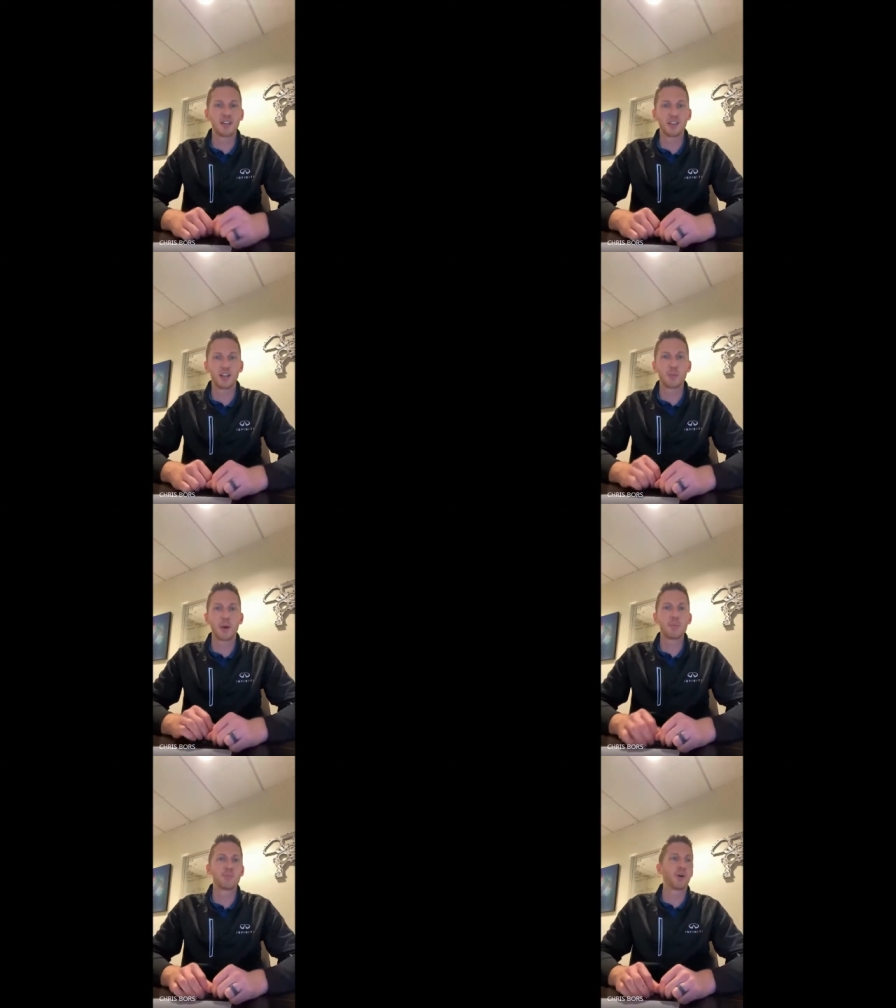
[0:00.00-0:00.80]
Am
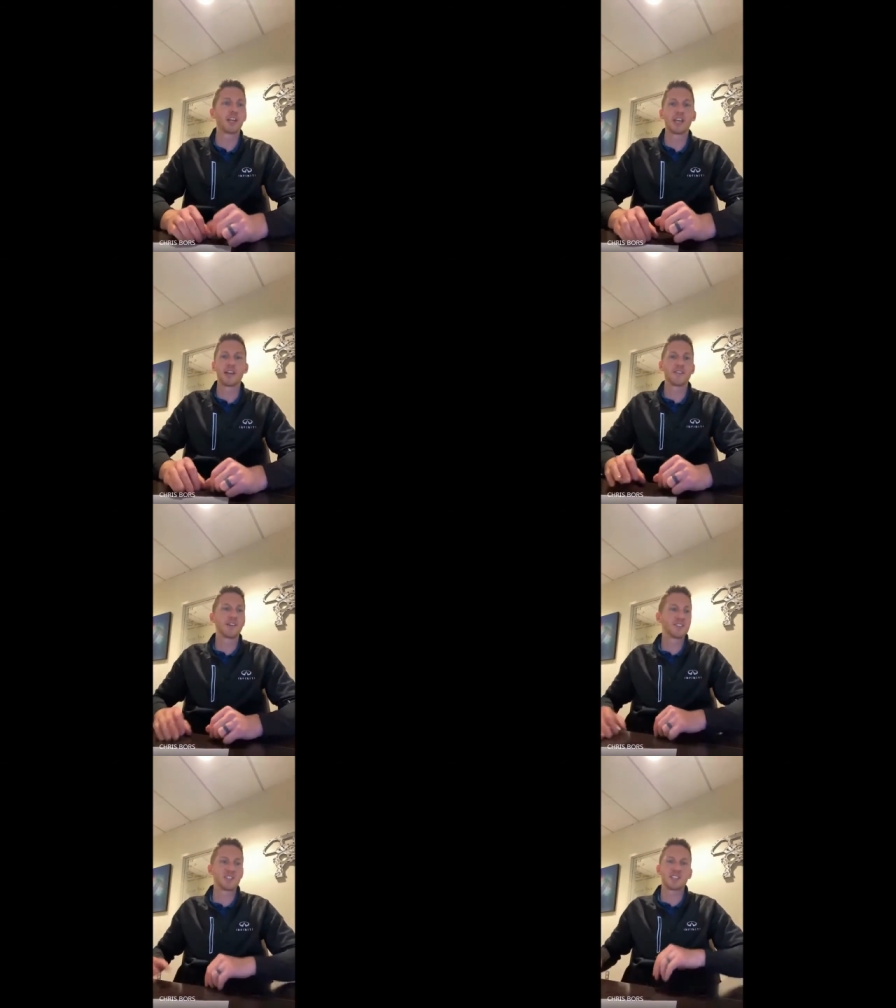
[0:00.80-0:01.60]
I putting in
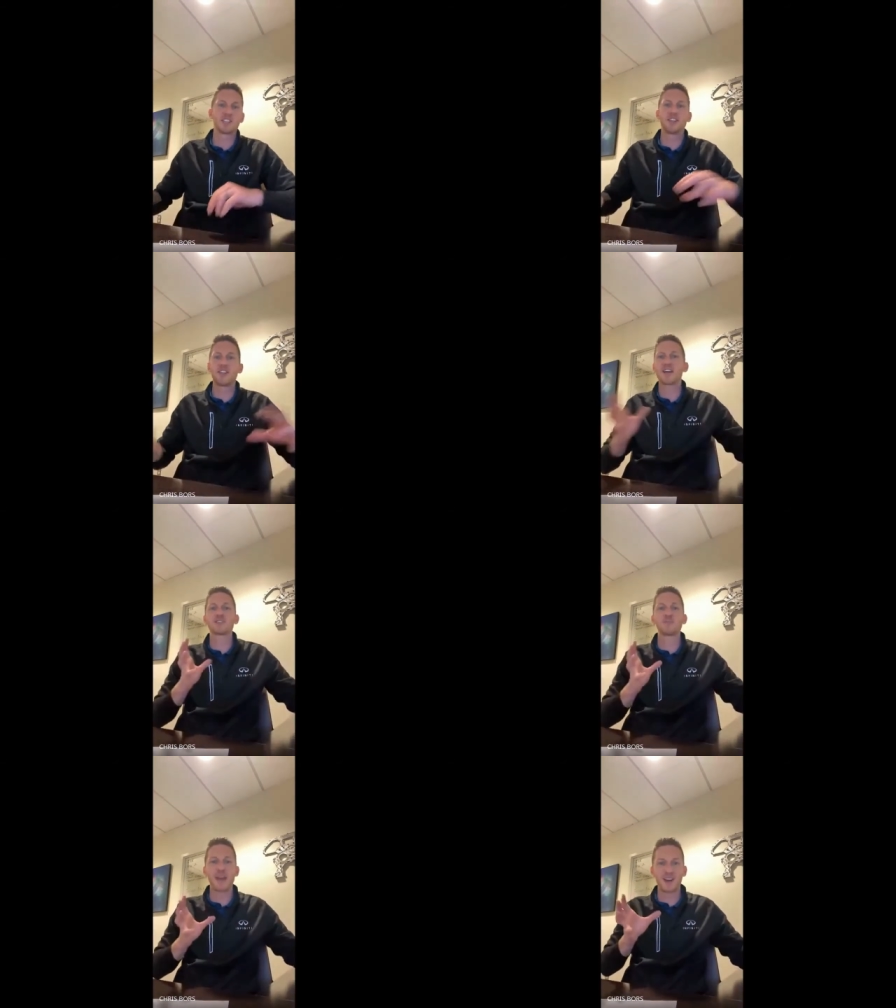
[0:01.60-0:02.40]

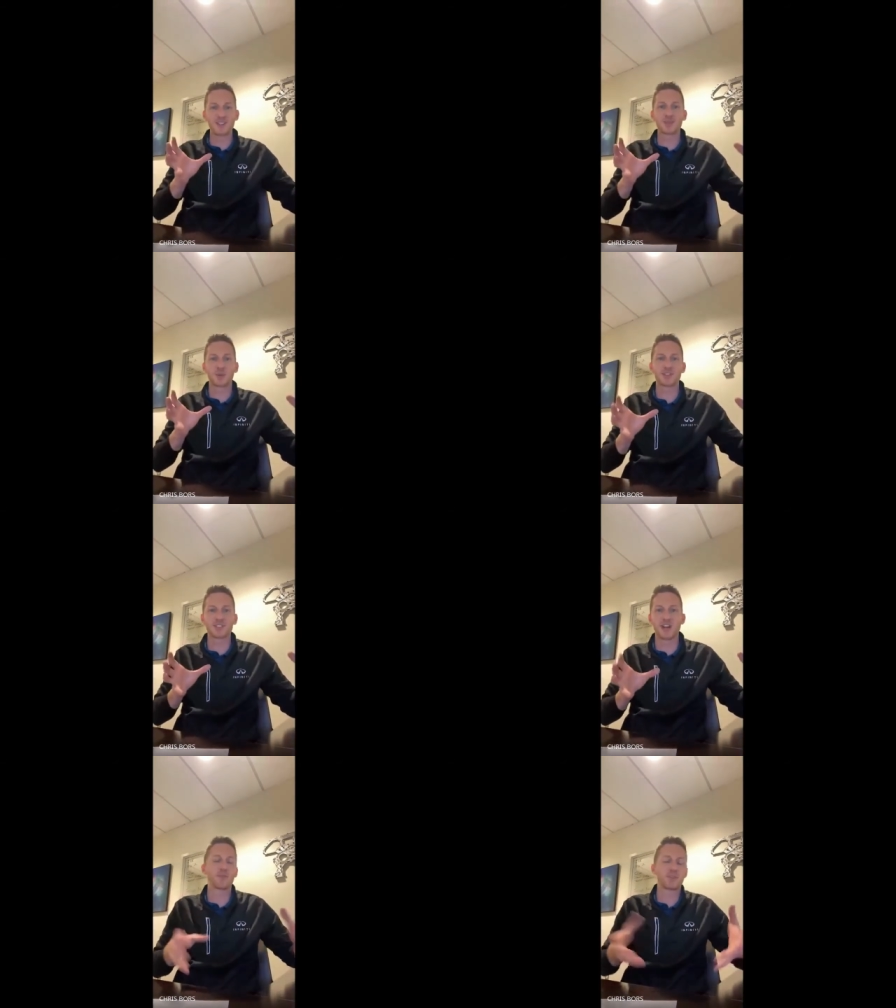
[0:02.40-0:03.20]
60,000 pounds worth of
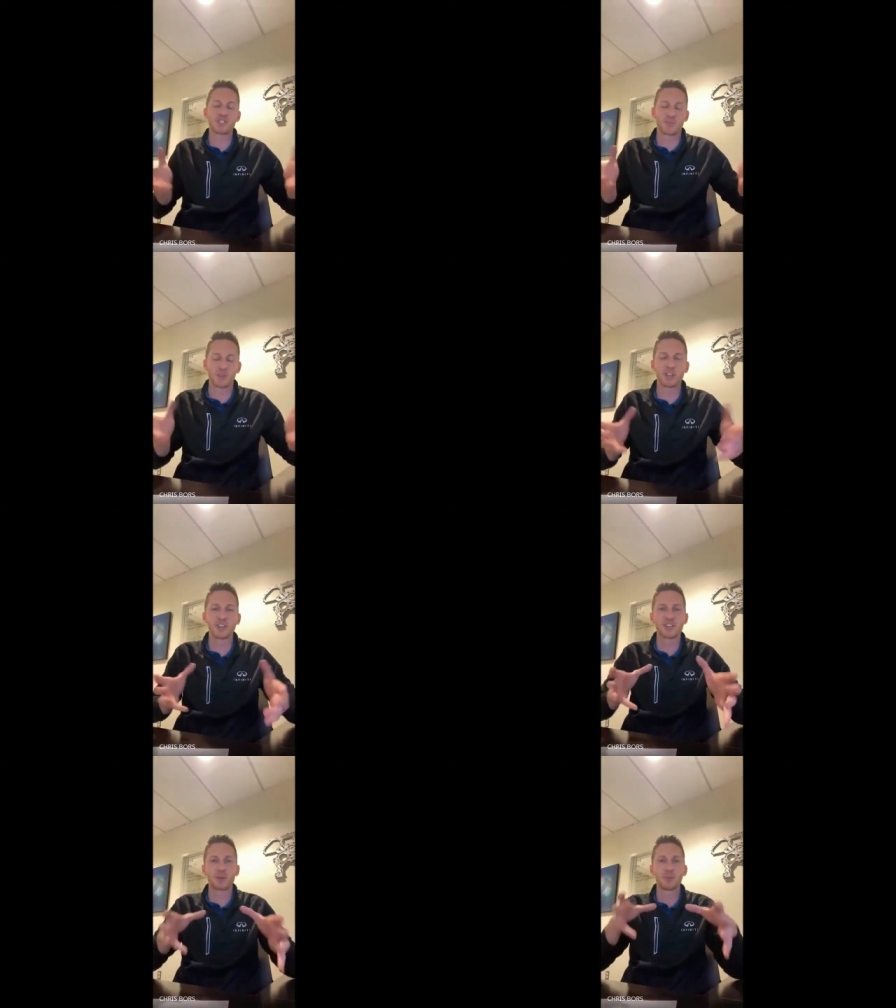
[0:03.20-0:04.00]
stuff, which isn't realistic.